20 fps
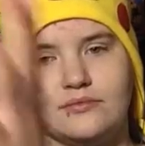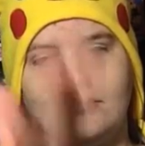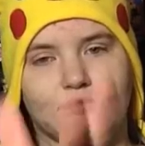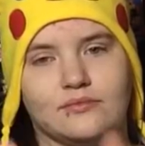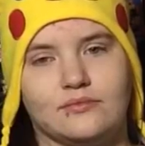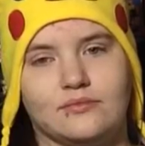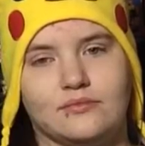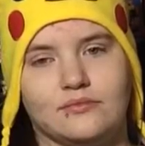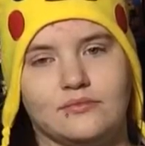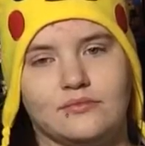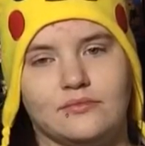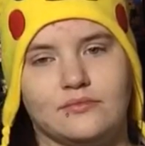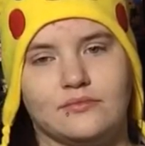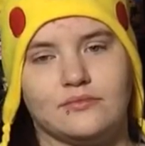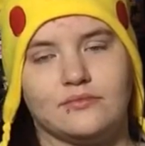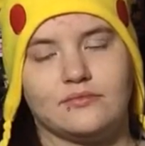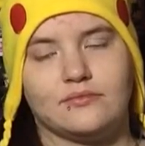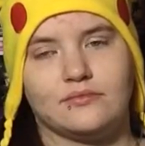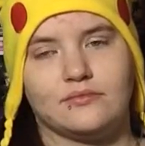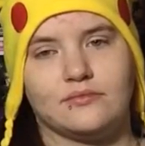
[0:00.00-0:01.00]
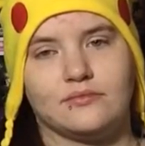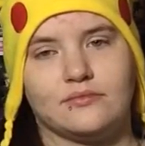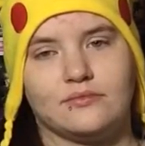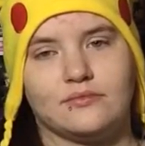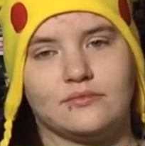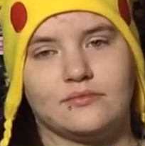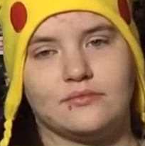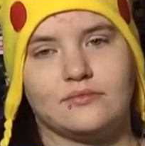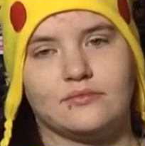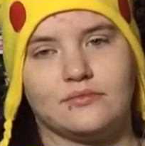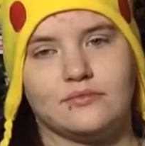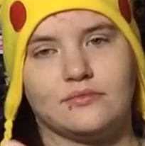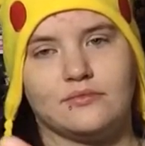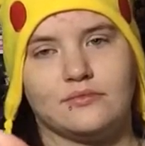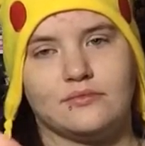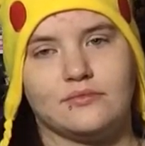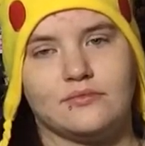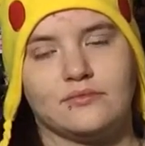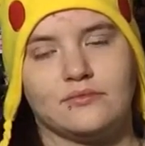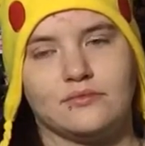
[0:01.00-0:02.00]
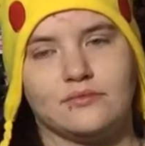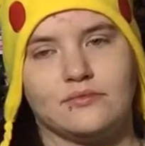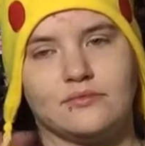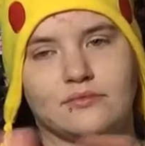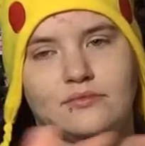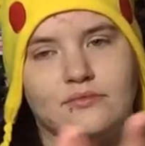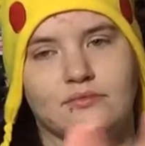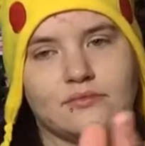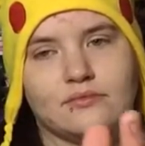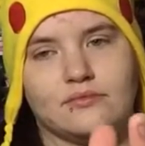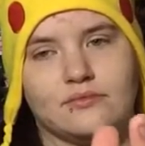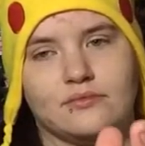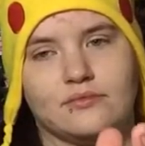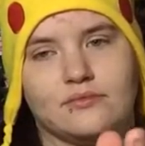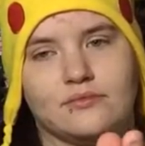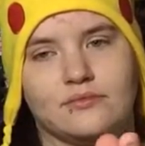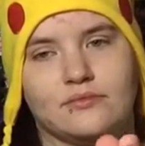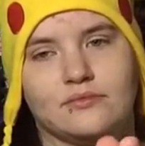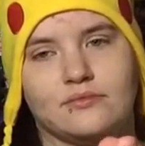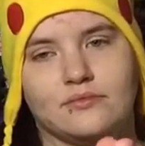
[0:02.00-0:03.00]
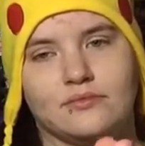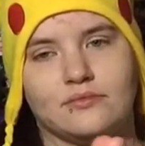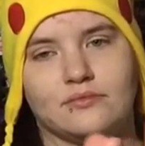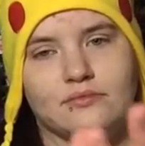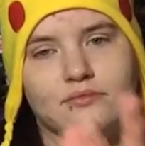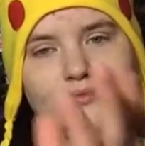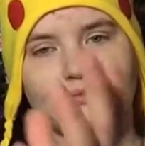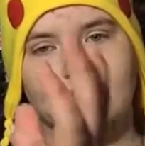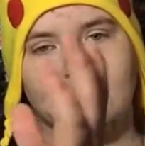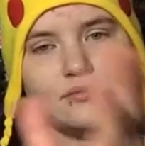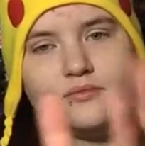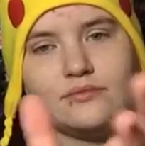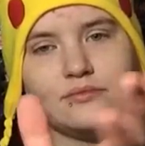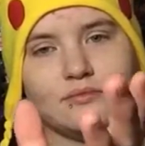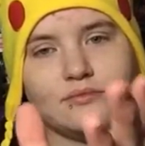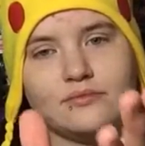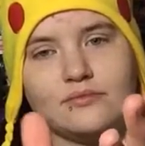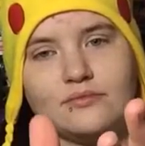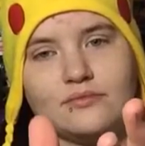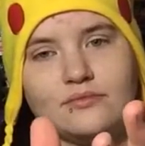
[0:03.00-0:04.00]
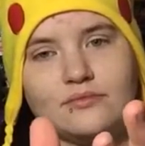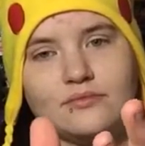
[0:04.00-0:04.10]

[no speech]